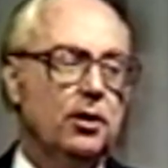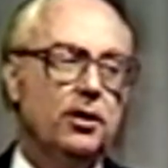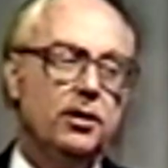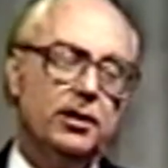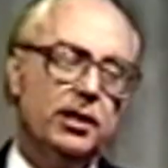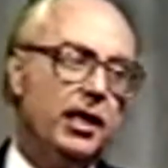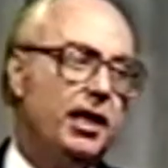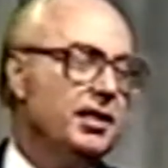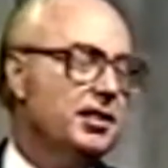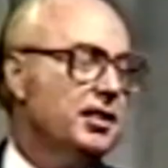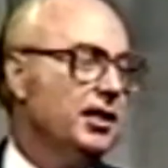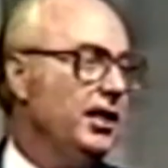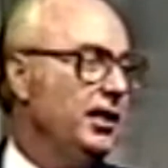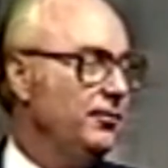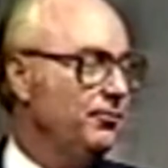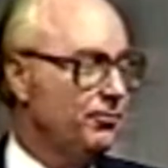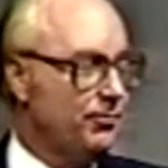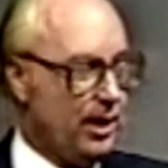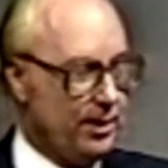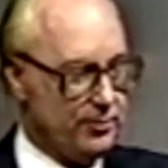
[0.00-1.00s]
did I say,
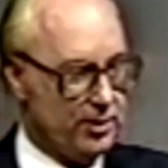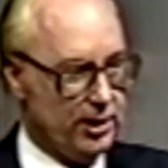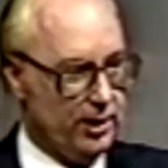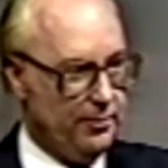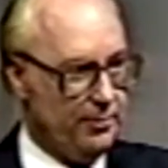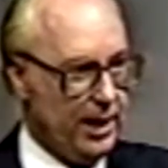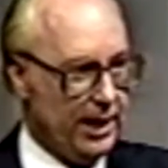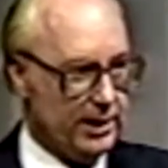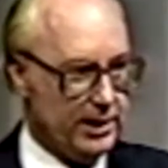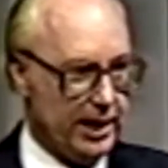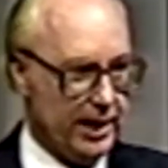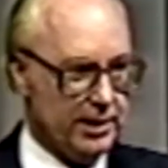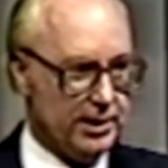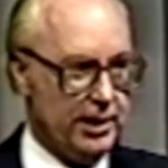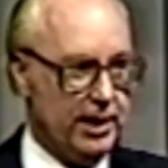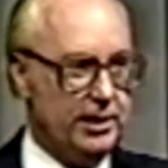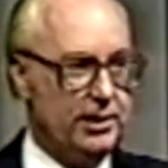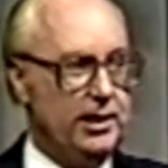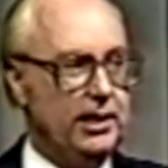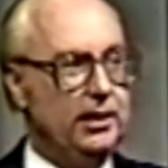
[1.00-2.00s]
I'm sorry, back to Acts
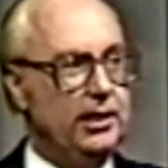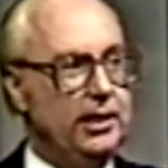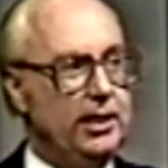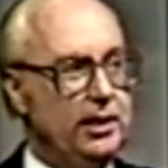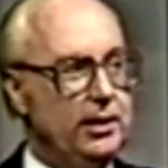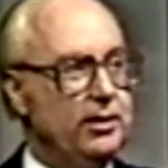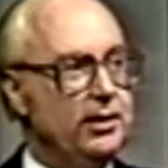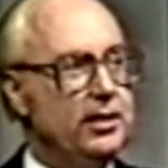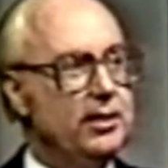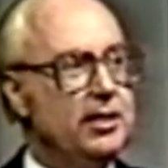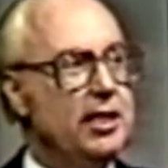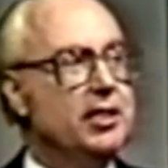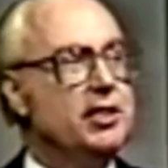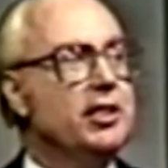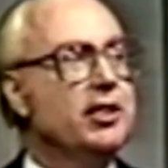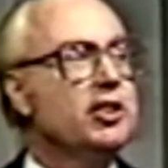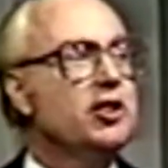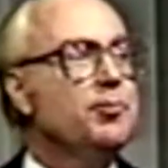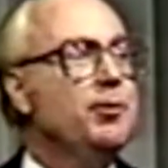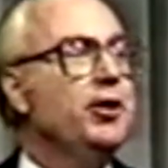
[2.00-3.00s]
19, he, says in
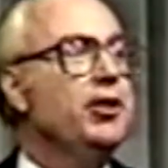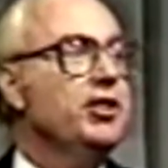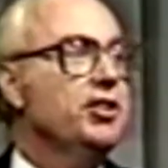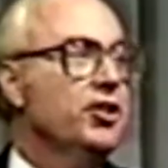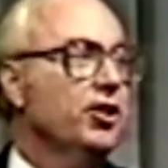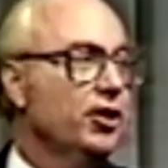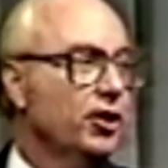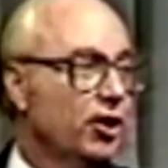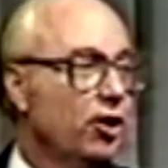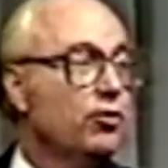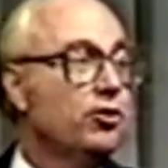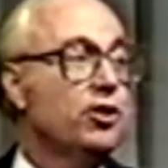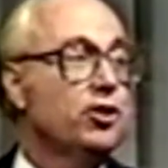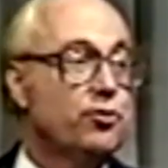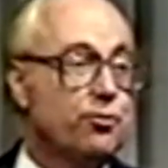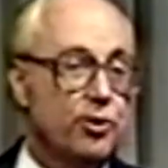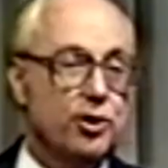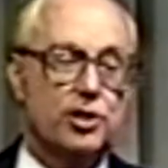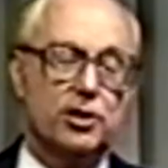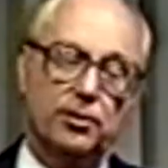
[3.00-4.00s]
the Spirit he's going to go to
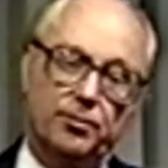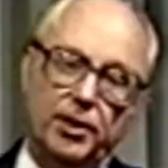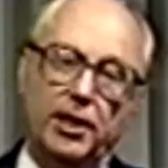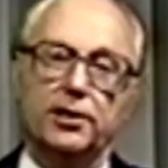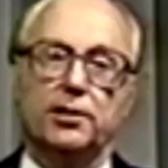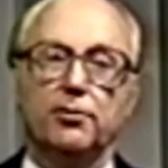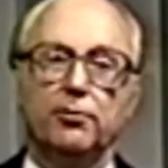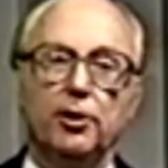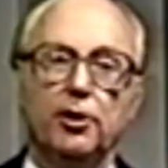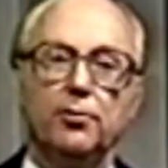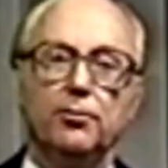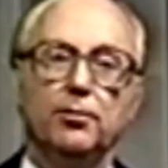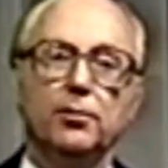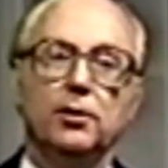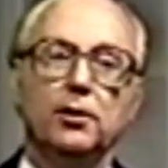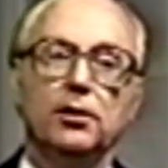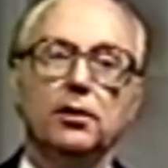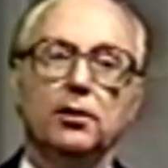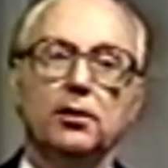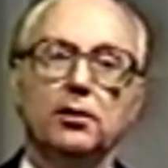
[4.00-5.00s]
Jerusalem, not to Rome.
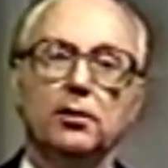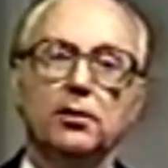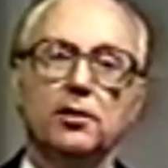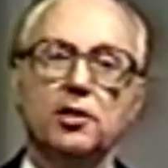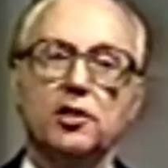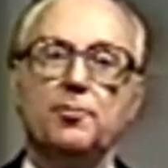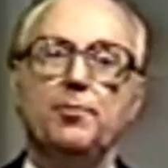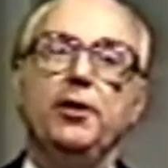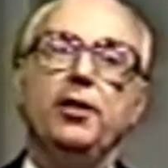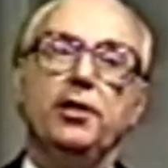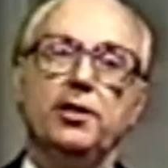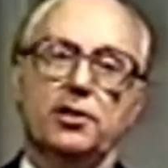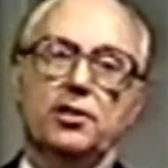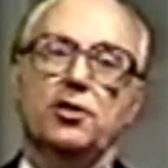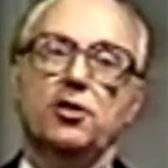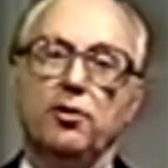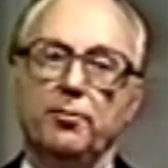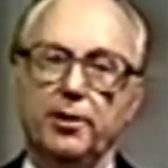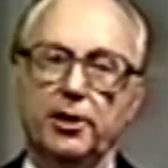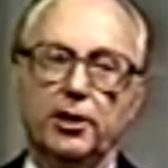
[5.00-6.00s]
Spirit has
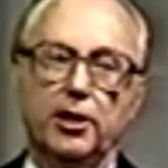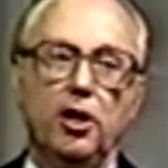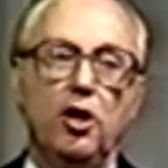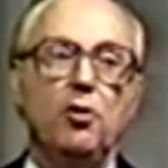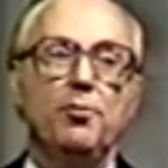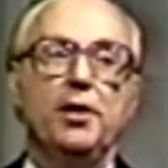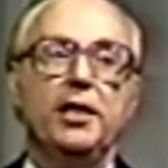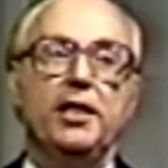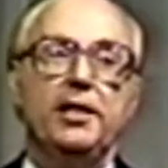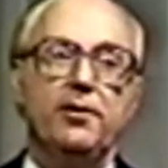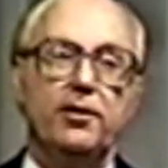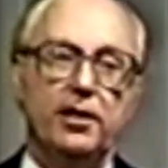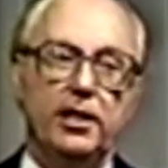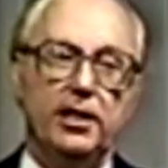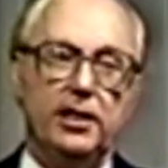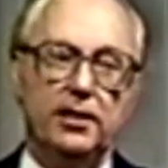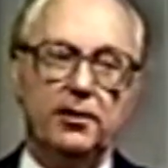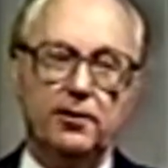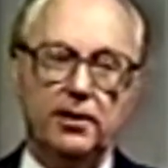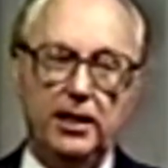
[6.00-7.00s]
told me to go, but he,
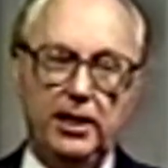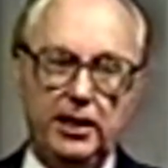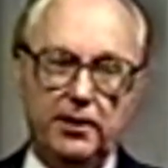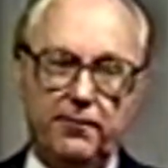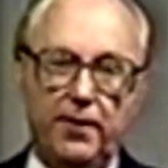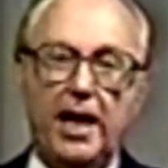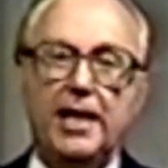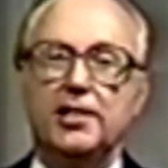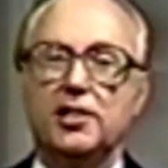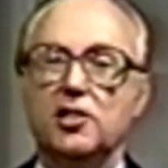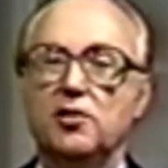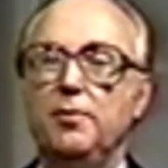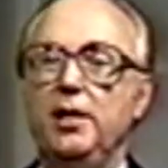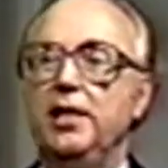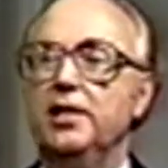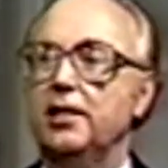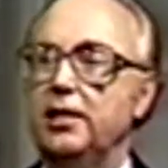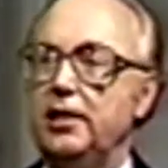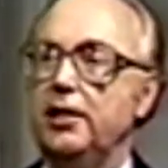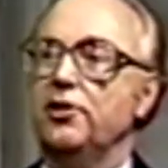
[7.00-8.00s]
he, he advises me
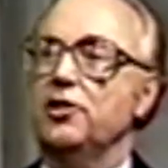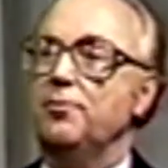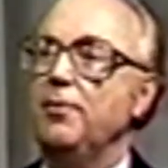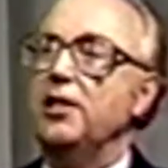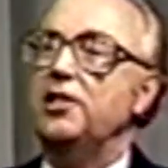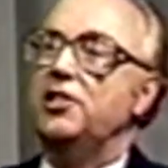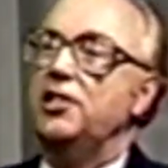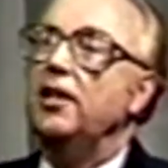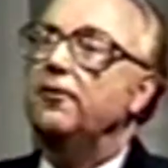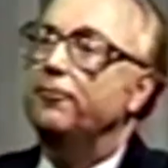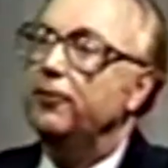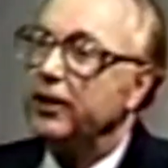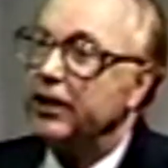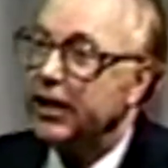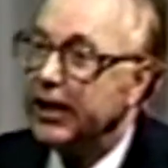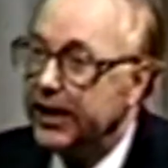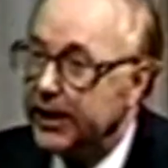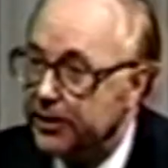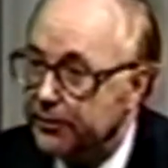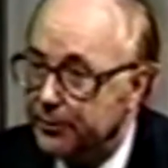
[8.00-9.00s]
that there is much suffering
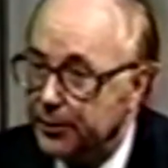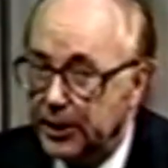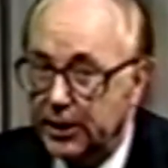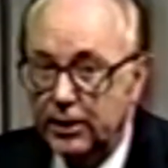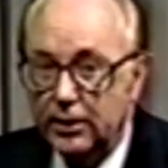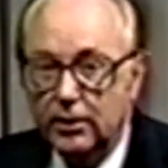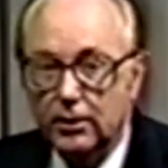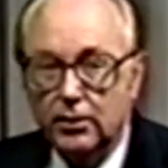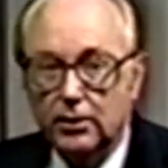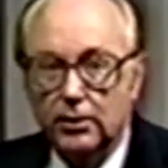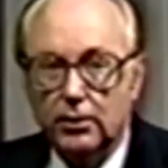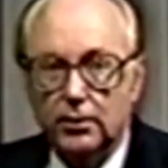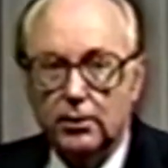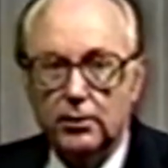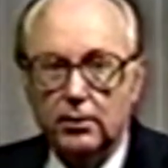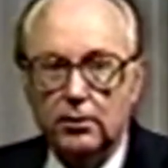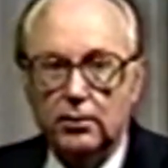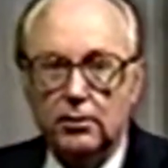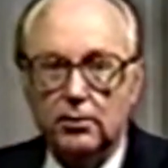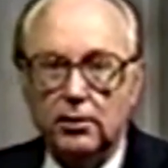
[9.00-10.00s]
ahead of me
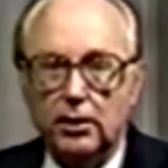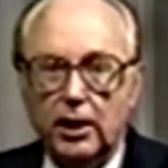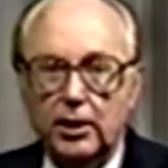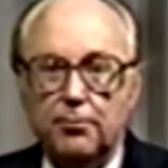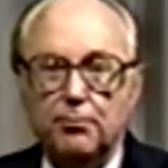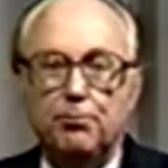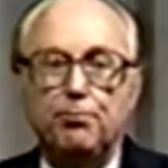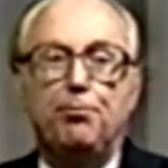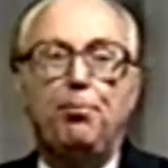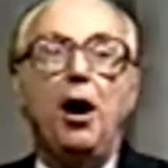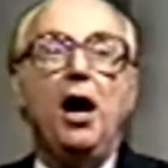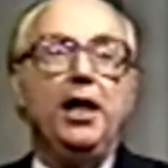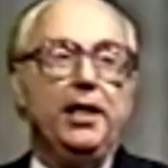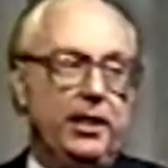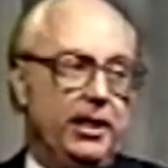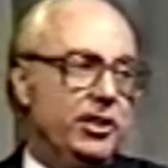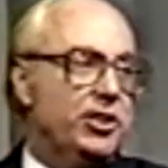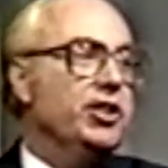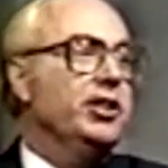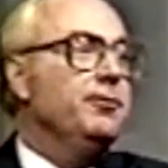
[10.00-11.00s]
and
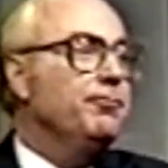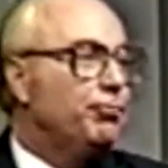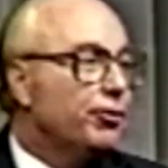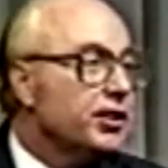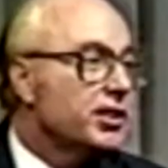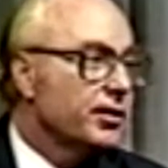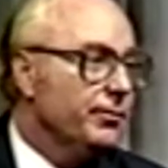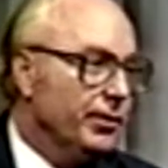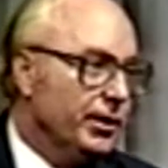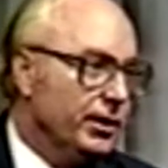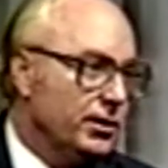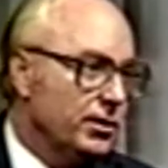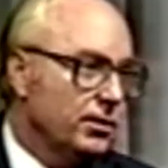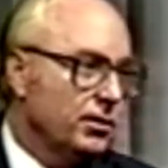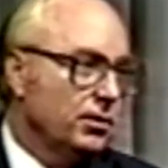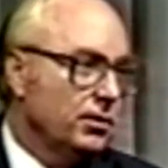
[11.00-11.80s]
bondage and imprisonment.